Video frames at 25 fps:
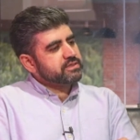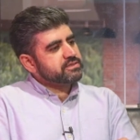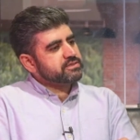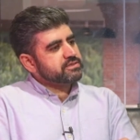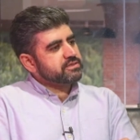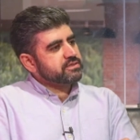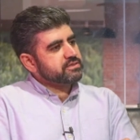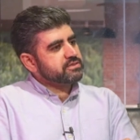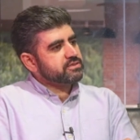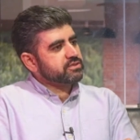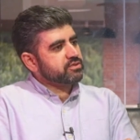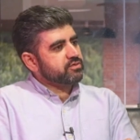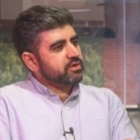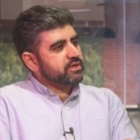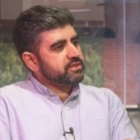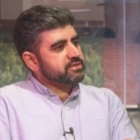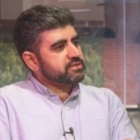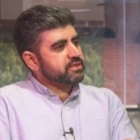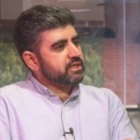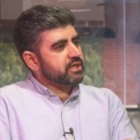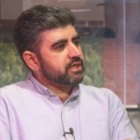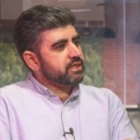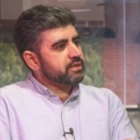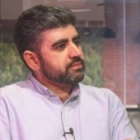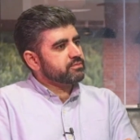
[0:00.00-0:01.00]
It's, it's a great
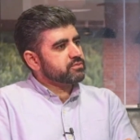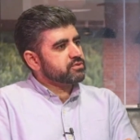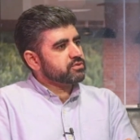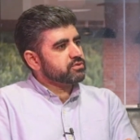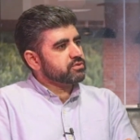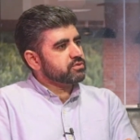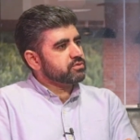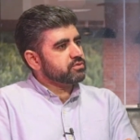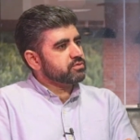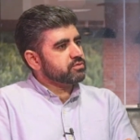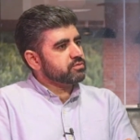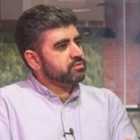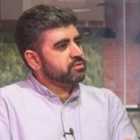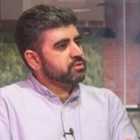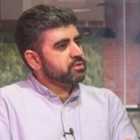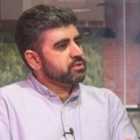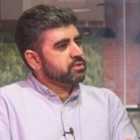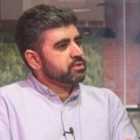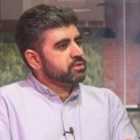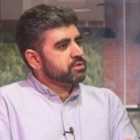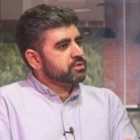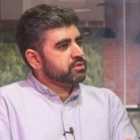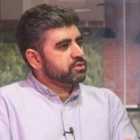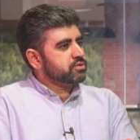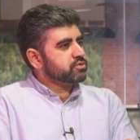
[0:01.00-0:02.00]
time to
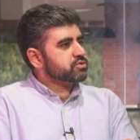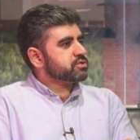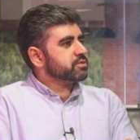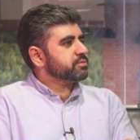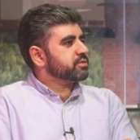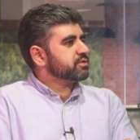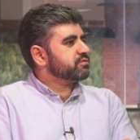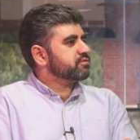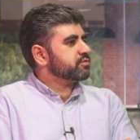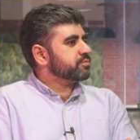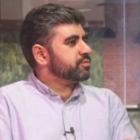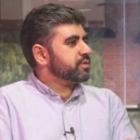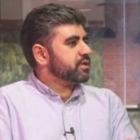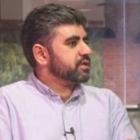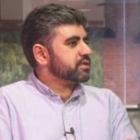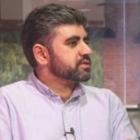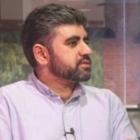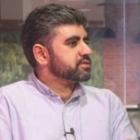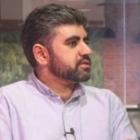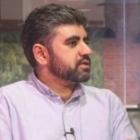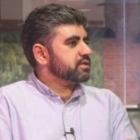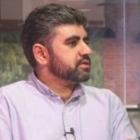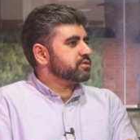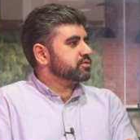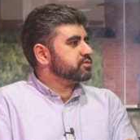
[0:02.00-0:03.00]
do something for
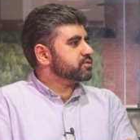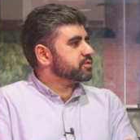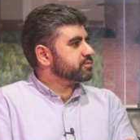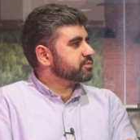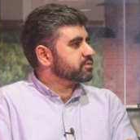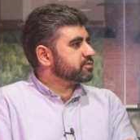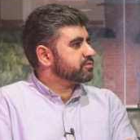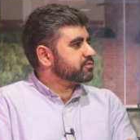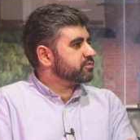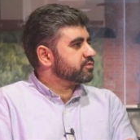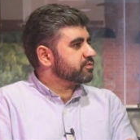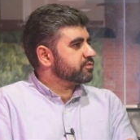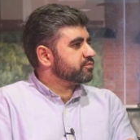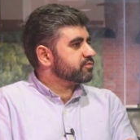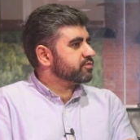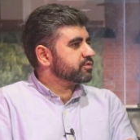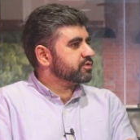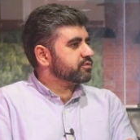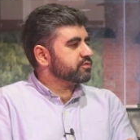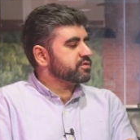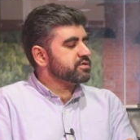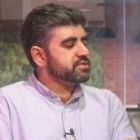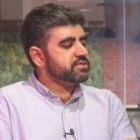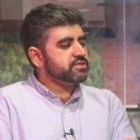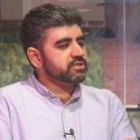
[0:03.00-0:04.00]
Pakistan, do something for
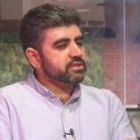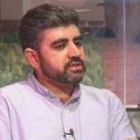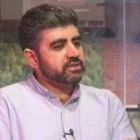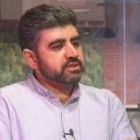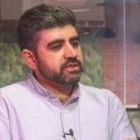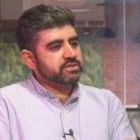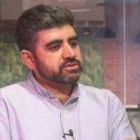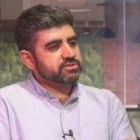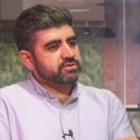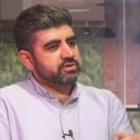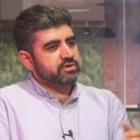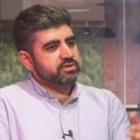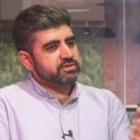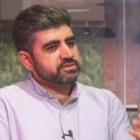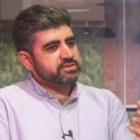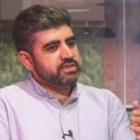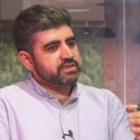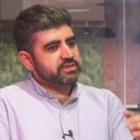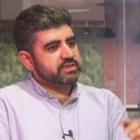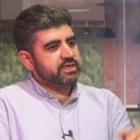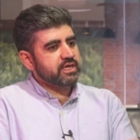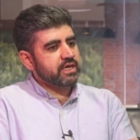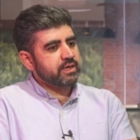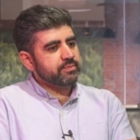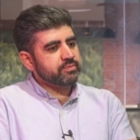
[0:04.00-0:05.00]
the, region, and started
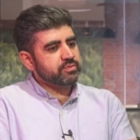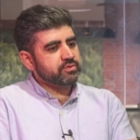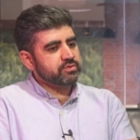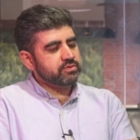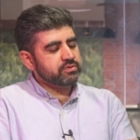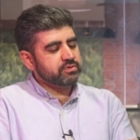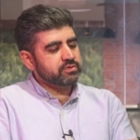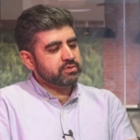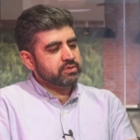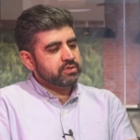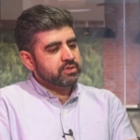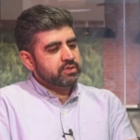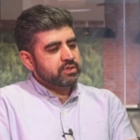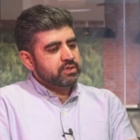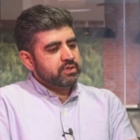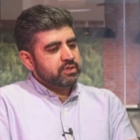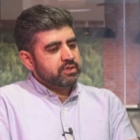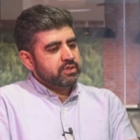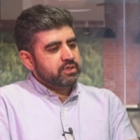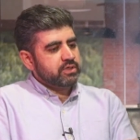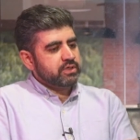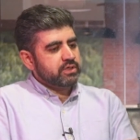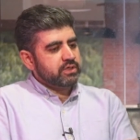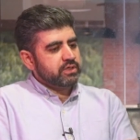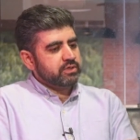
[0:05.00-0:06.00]
Zayn Capital
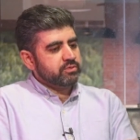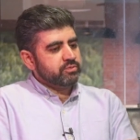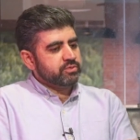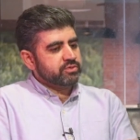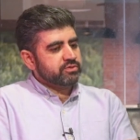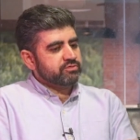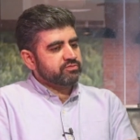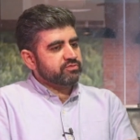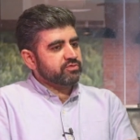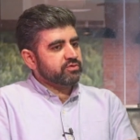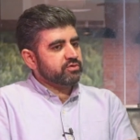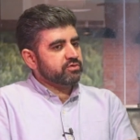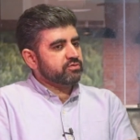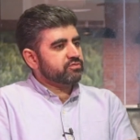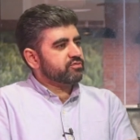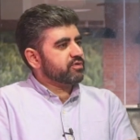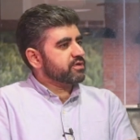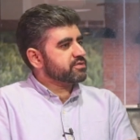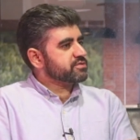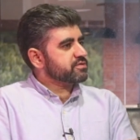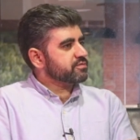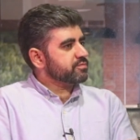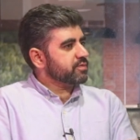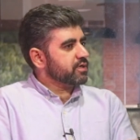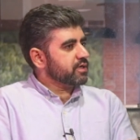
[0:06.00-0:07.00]
uh, with a few
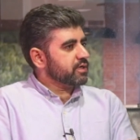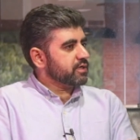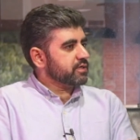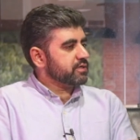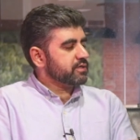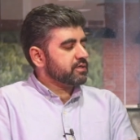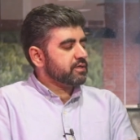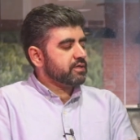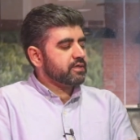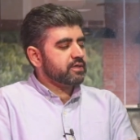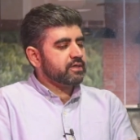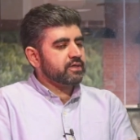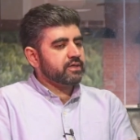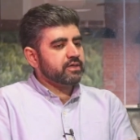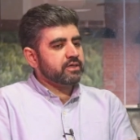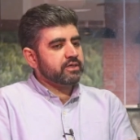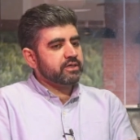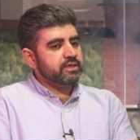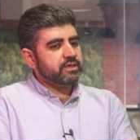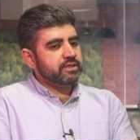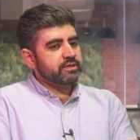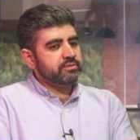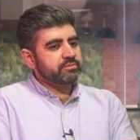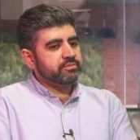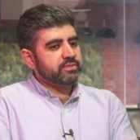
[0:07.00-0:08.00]
friends of mine.
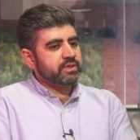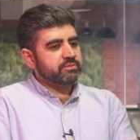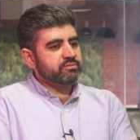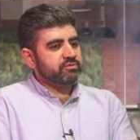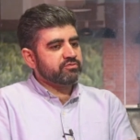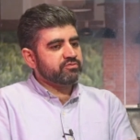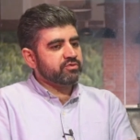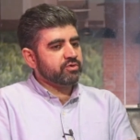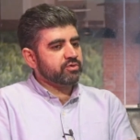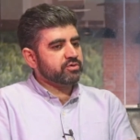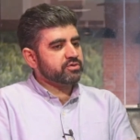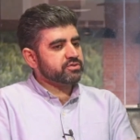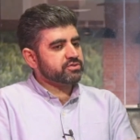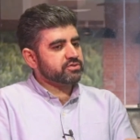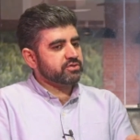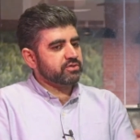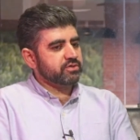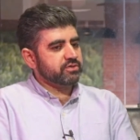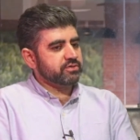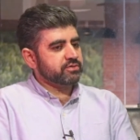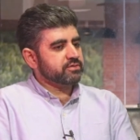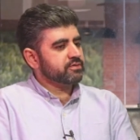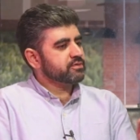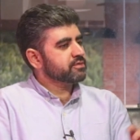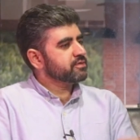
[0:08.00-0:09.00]
Um, and we're focused
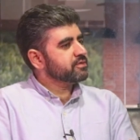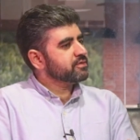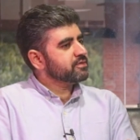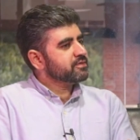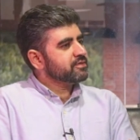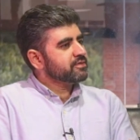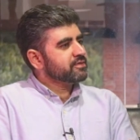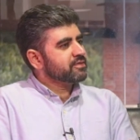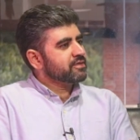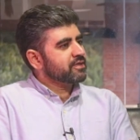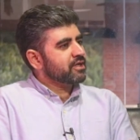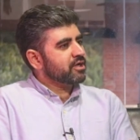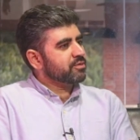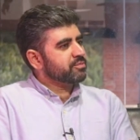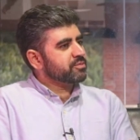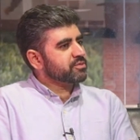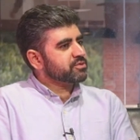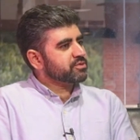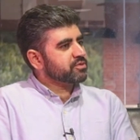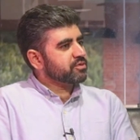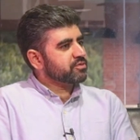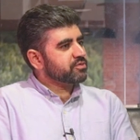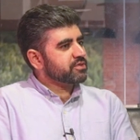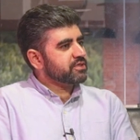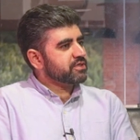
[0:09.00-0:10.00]
on helping
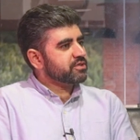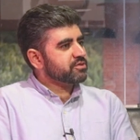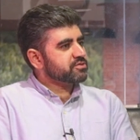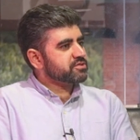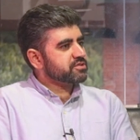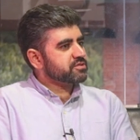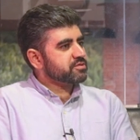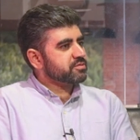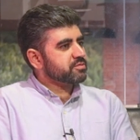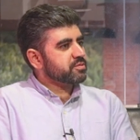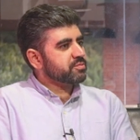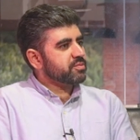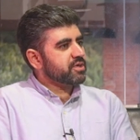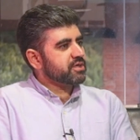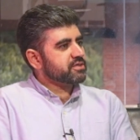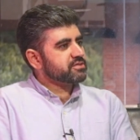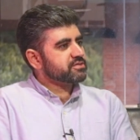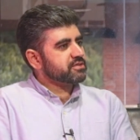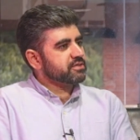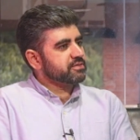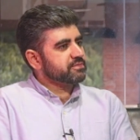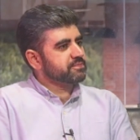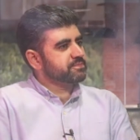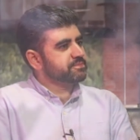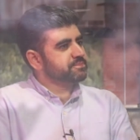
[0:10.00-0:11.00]
to grow the ecosystem in
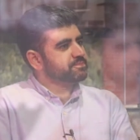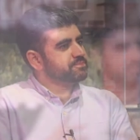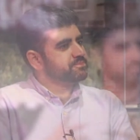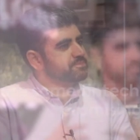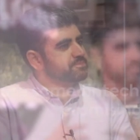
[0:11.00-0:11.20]
Pakistan.